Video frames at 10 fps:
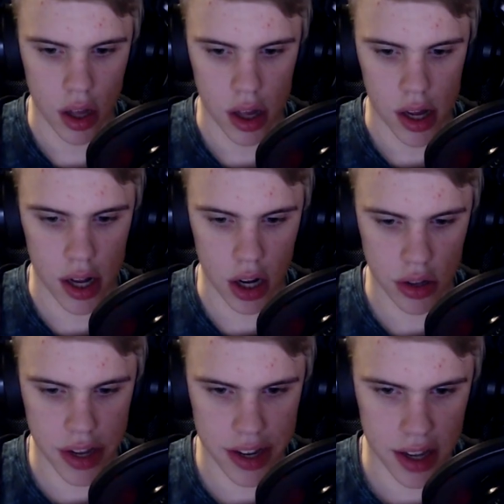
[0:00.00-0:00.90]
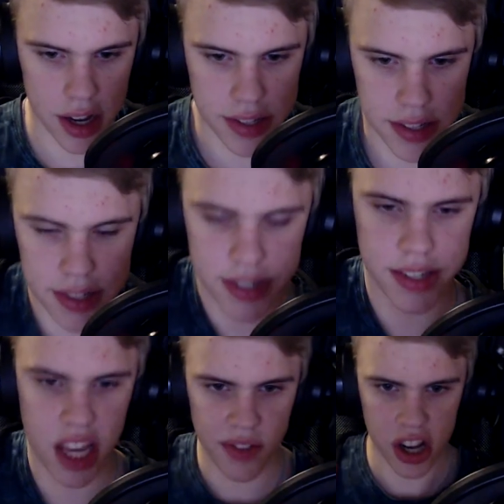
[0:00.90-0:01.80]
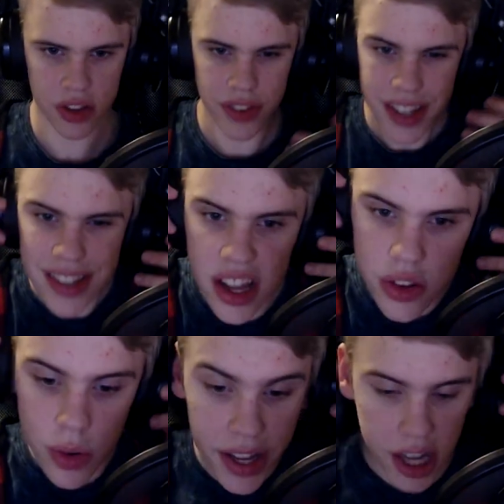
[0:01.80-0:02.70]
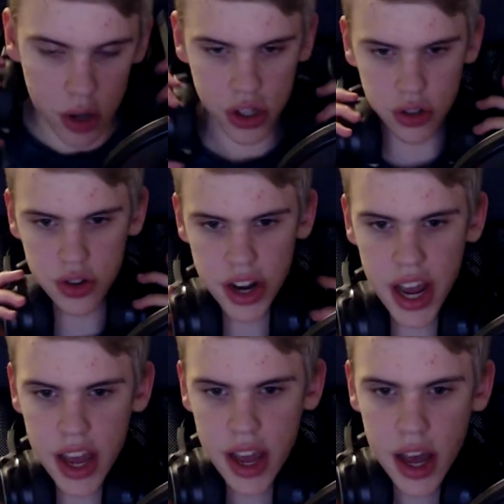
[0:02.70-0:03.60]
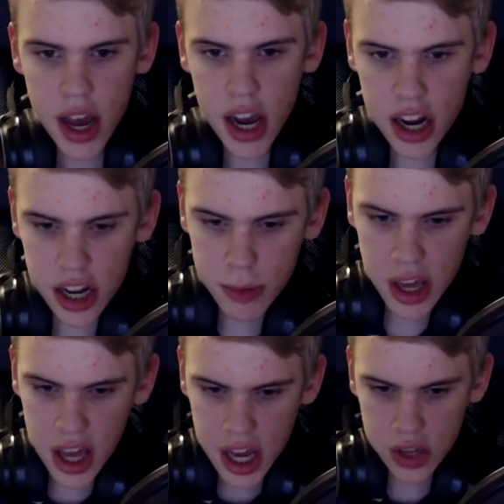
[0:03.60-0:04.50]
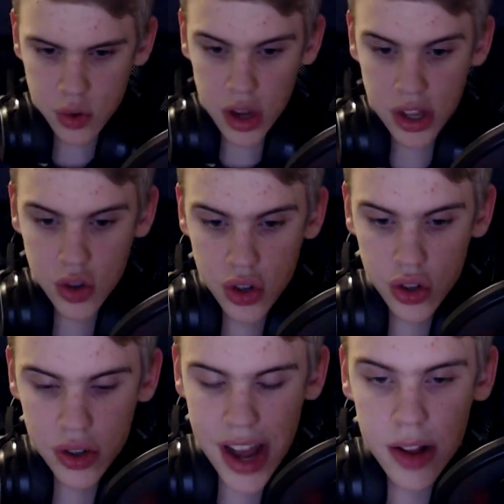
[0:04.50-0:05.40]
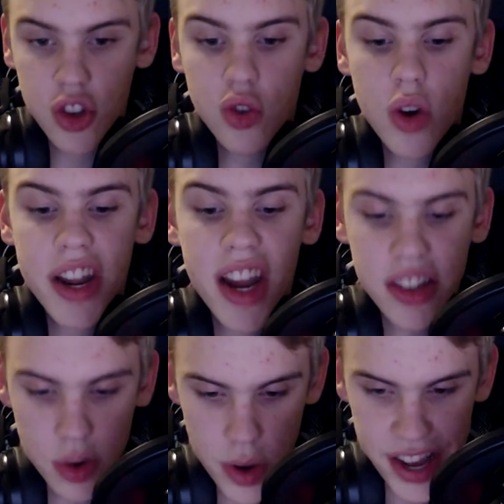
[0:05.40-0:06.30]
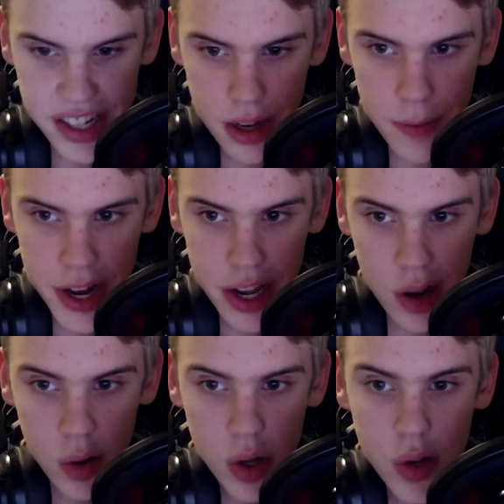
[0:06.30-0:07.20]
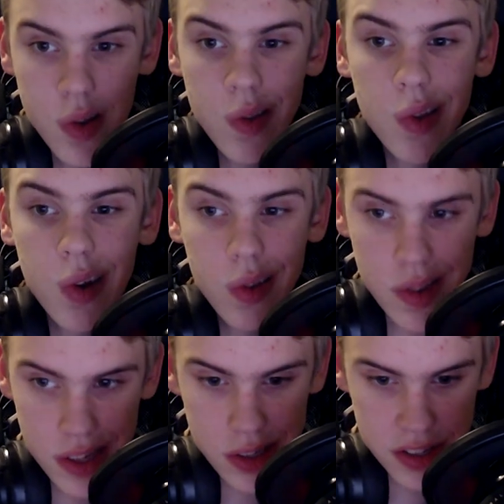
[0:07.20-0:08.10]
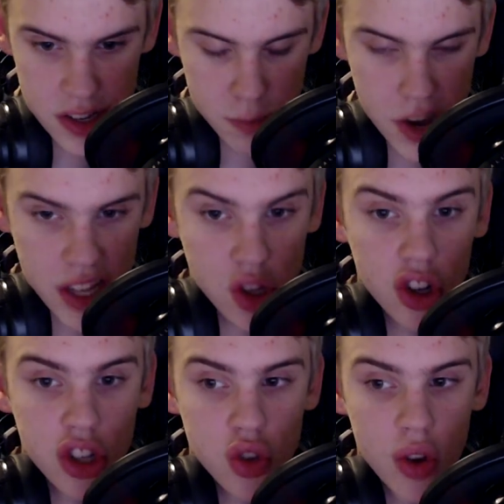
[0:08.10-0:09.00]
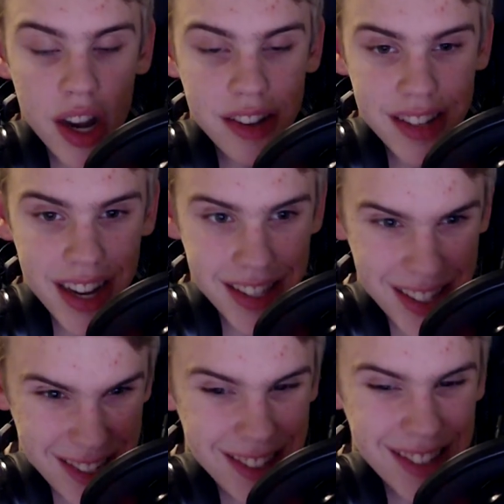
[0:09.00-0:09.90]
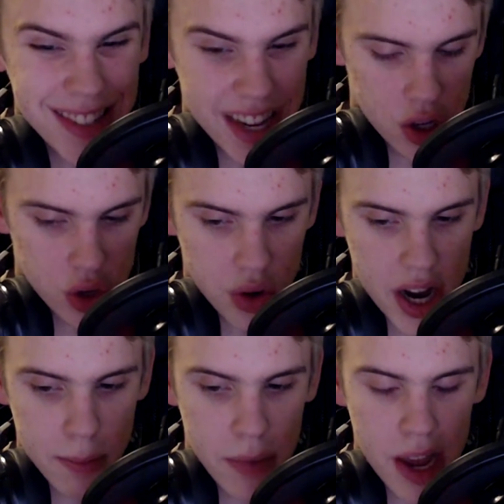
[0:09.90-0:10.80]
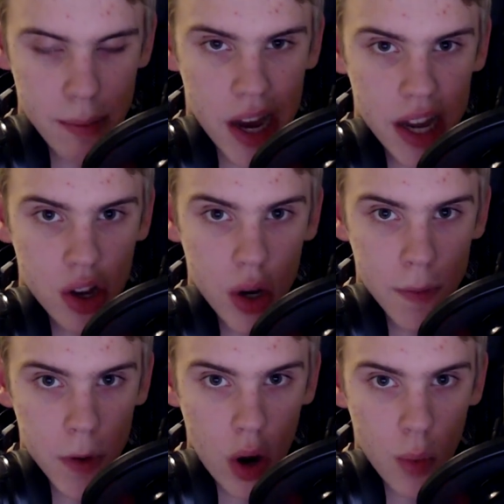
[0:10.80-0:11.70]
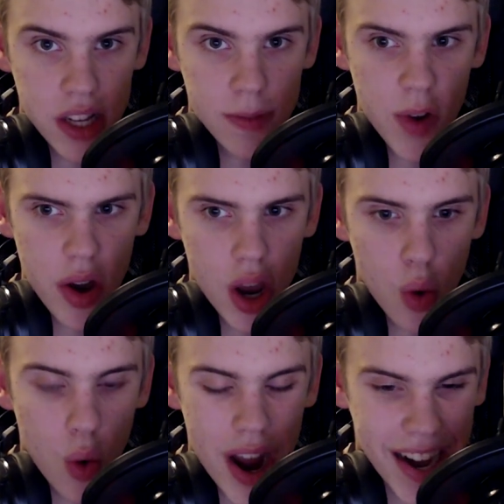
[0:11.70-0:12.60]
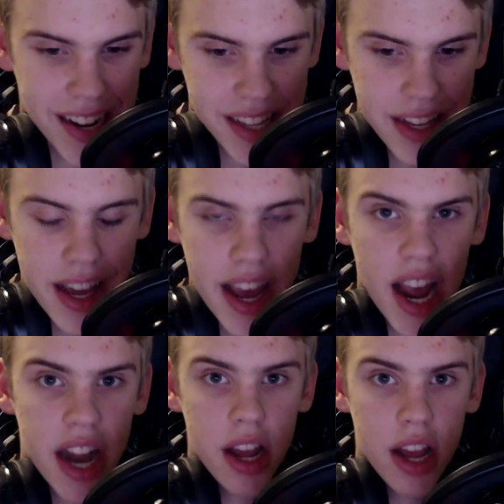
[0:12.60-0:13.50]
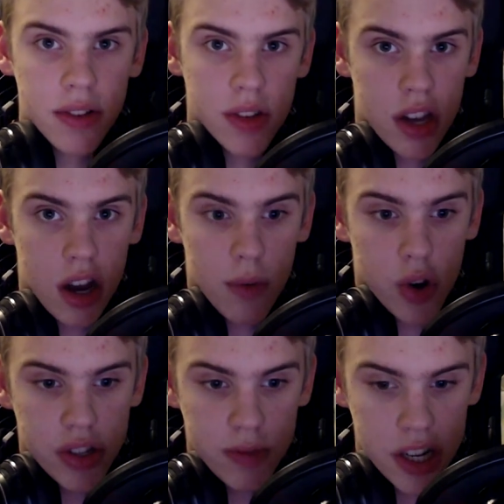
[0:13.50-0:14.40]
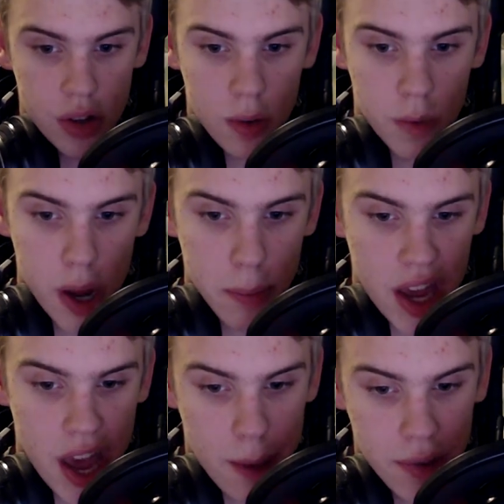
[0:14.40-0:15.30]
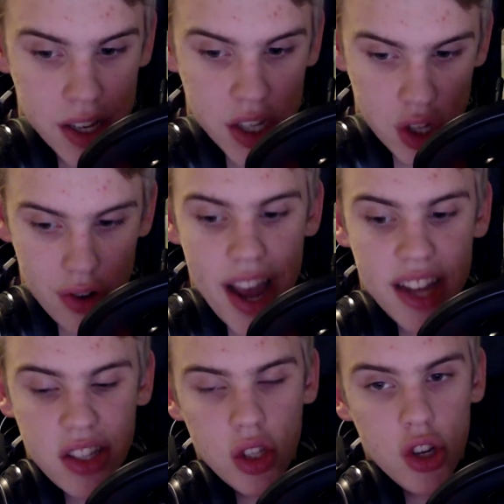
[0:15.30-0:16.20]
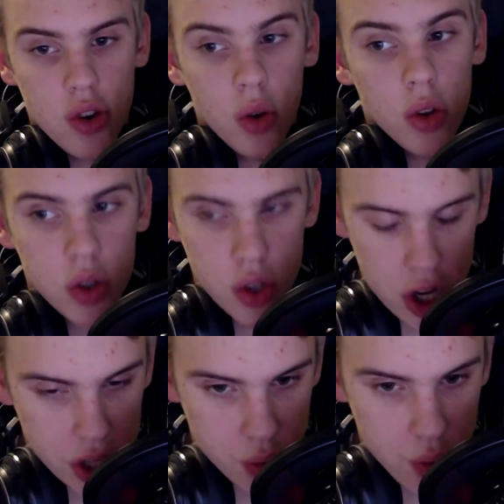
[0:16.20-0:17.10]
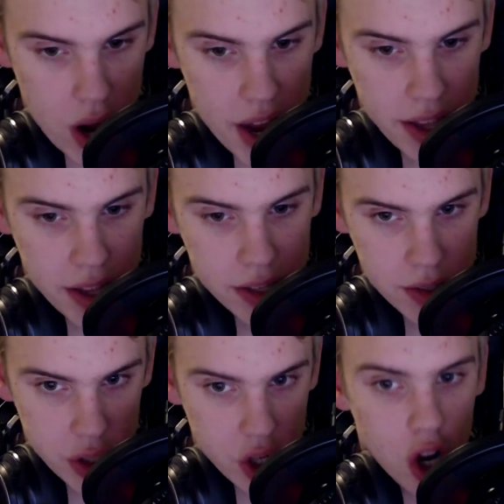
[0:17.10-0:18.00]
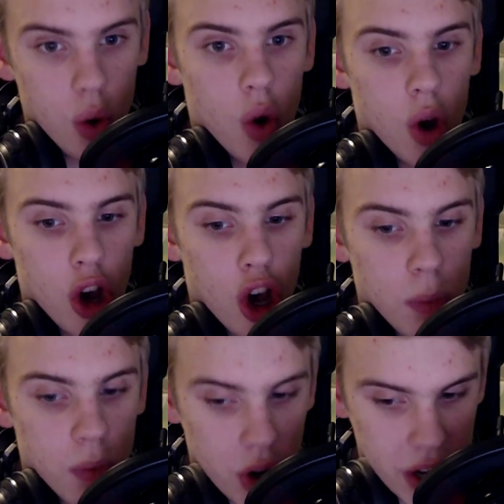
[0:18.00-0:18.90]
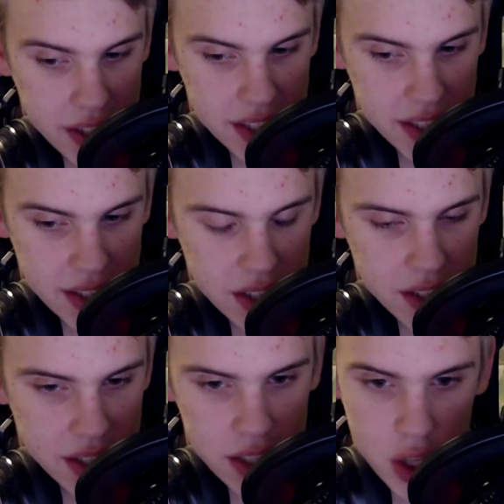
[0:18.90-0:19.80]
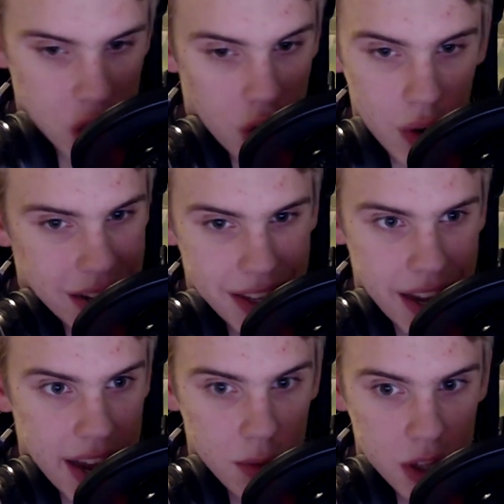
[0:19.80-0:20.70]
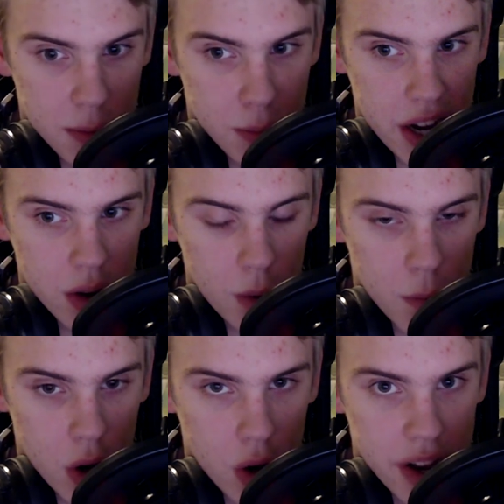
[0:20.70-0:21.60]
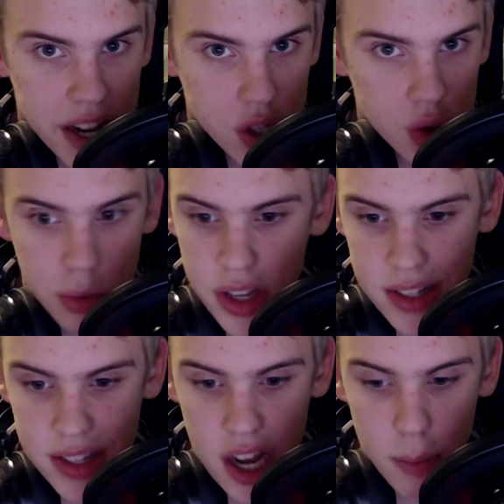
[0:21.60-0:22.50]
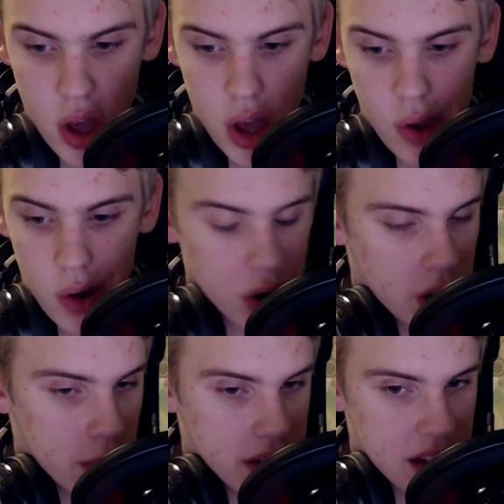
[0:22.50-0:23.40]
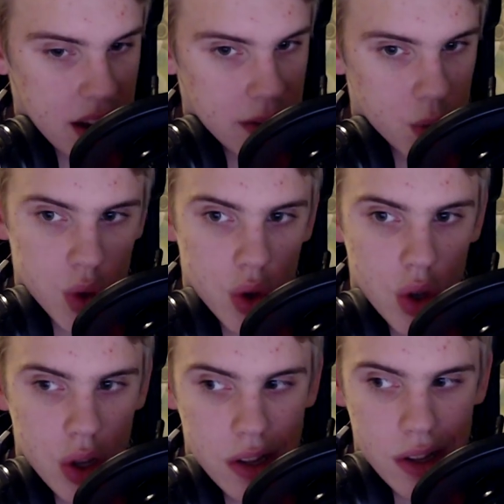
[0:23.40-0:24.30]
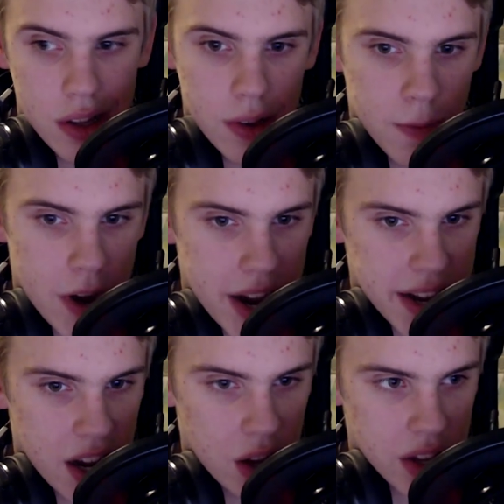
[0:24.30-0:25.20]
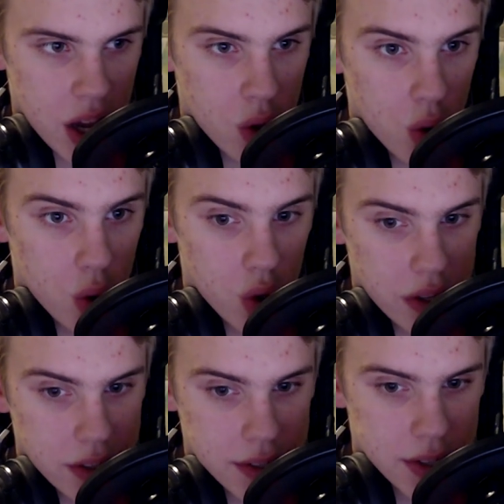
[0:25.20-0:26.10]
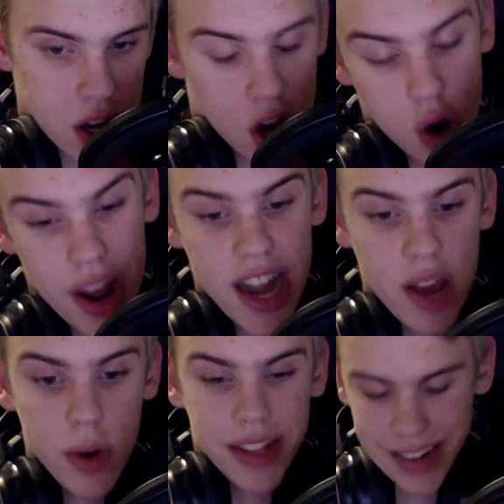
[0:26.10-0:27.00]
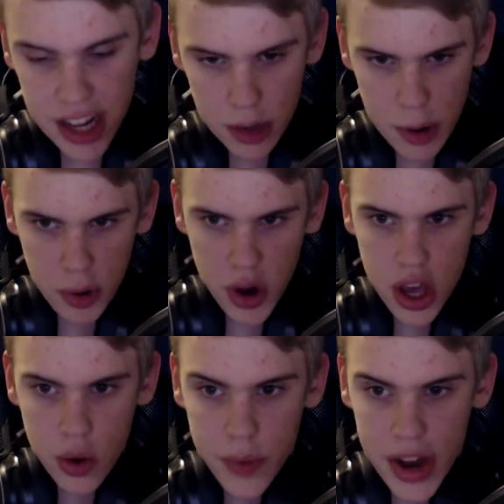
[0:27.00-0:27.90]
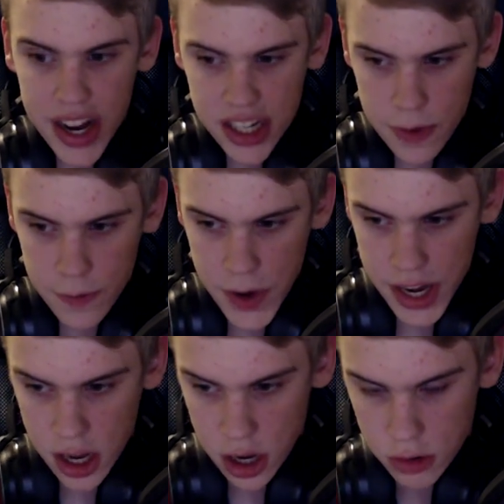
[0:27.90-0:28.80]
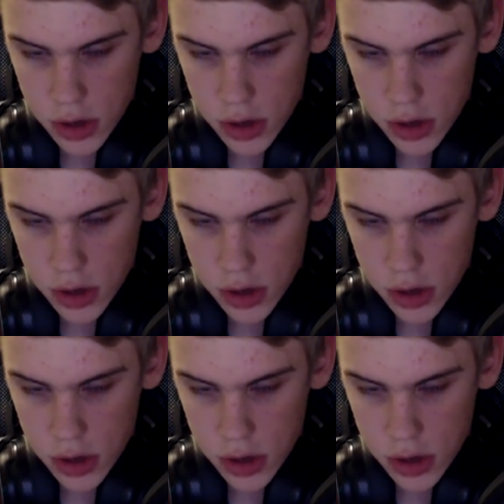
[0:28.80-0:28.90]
Hello there guys, this is KeyBoardComedian here. So today, I'm gonna be here to introduce and do another reaction video. So this is my third try because I did on second try and my microphone was very quiet and my voice was on webcam, so I had to do third try. So hopefully this doesn't go again with the microphone and screw things up, otherwise I have to find out and Google it. So anyways, I'm gonna be bringing you a reaction video.